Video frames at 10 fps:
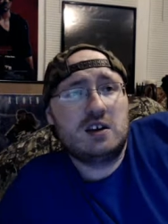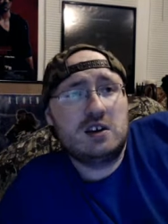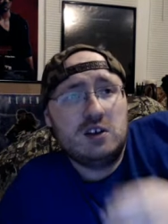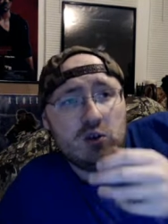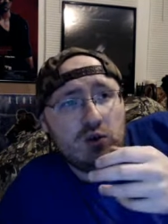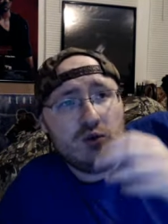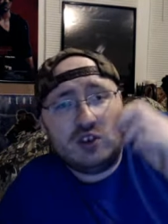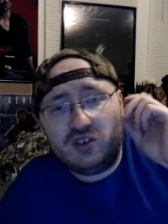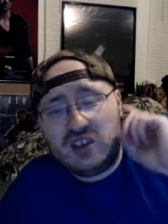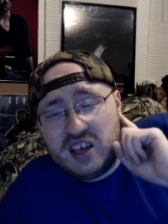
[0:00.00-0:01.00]
you
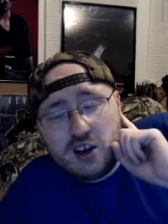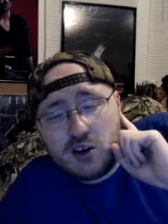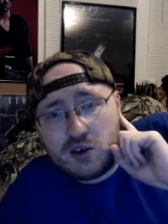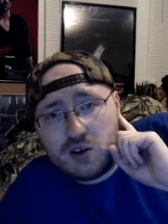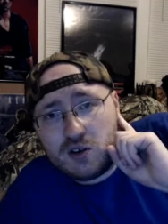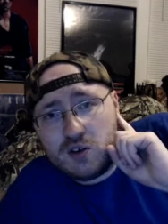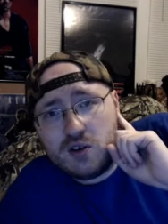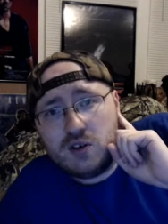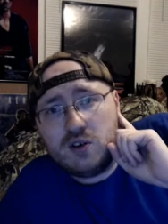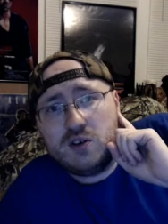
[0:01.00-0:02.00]
just hear,
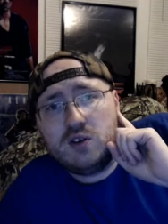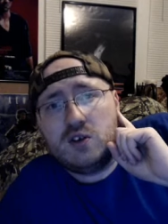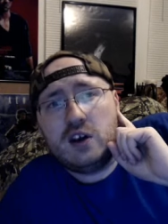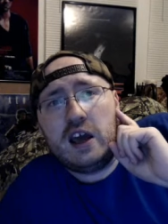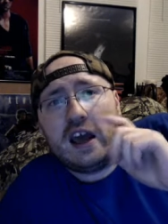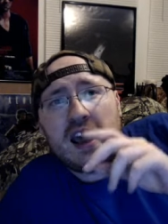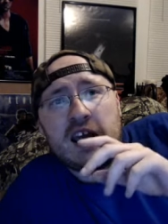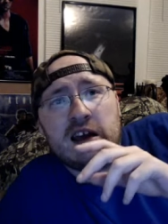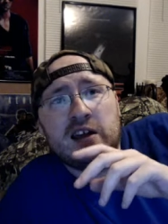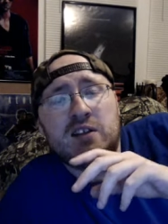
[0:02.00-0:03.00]

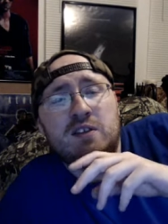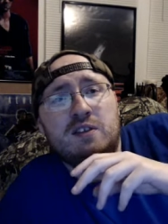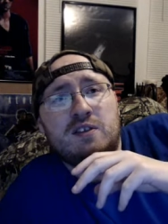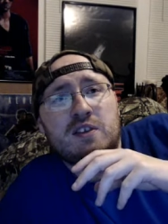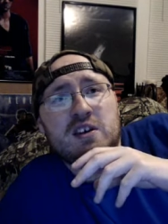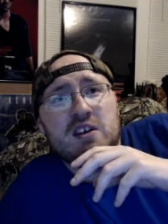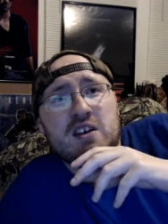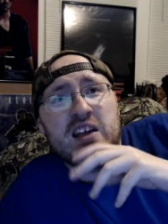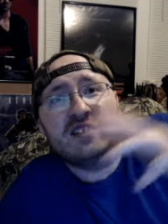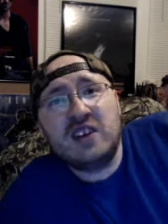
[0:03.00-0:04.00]
and the
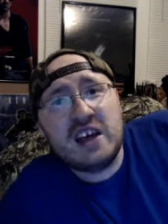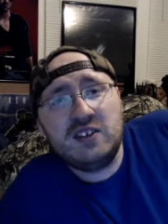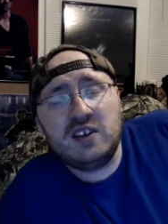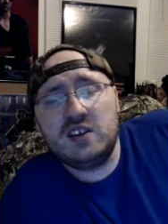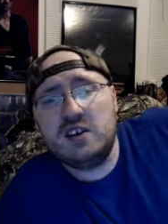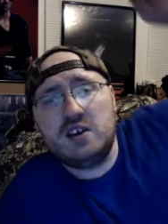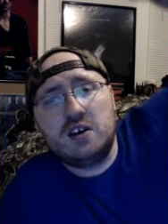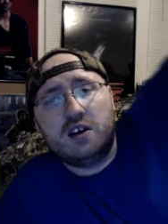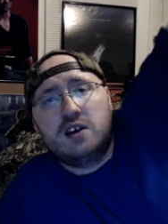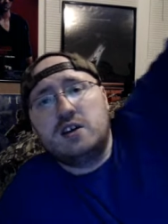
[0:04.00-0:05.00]
intensity,
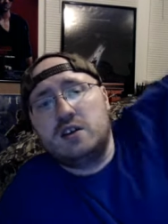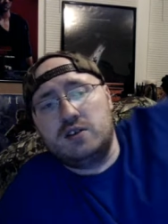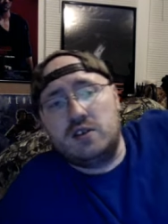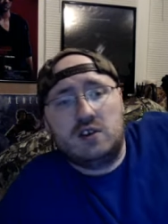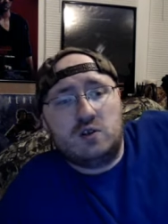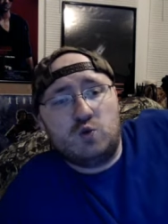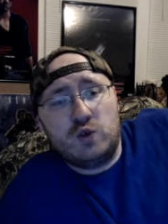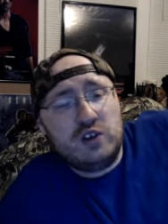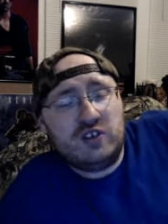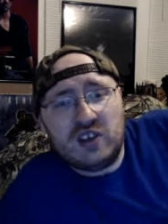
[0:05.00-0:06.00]
the, the
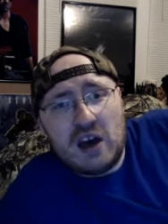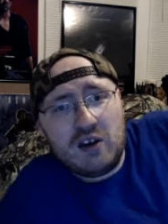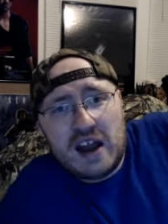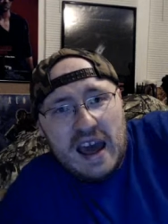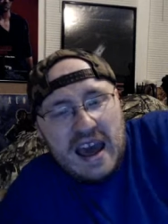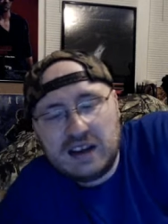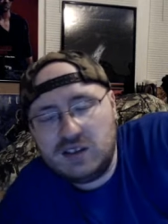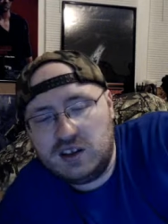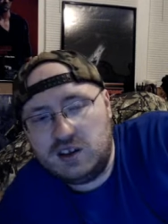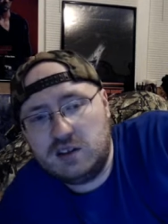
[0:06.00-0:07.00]
really solid
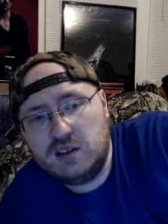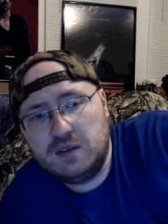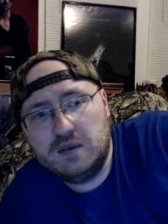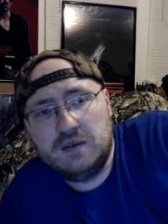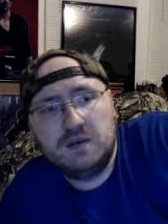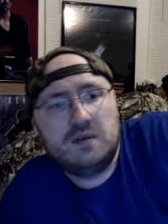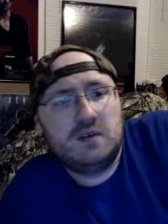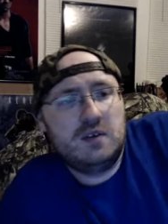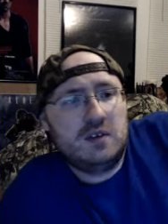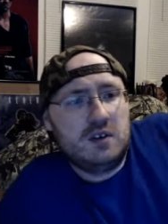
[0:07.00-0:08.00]
acting,
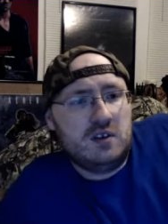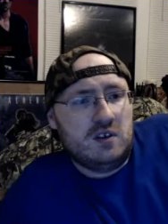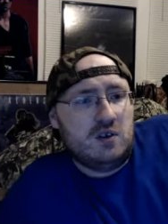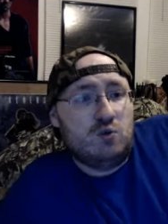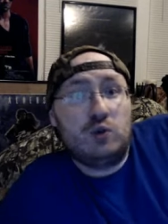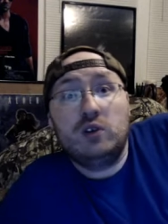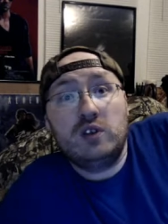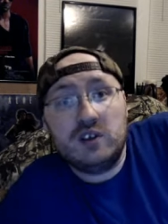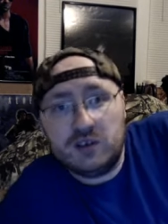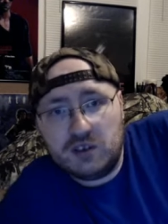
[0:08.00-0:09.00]
the
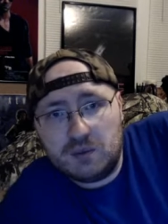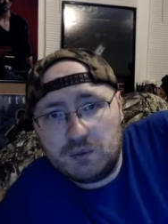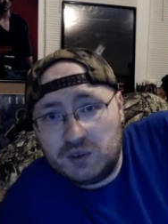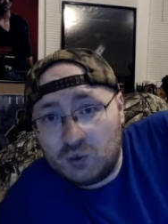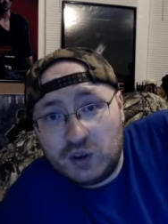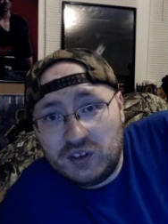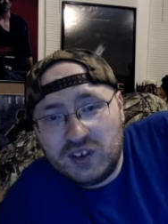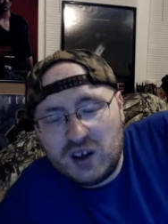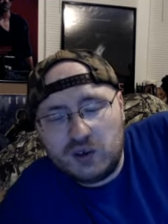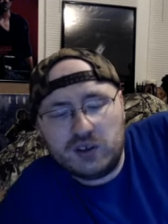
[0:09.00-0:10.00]
realism is what
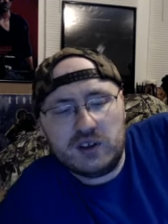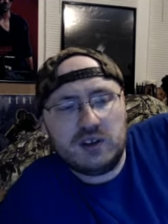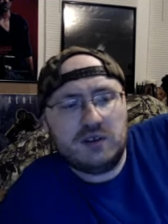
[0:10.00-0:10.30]
sells it.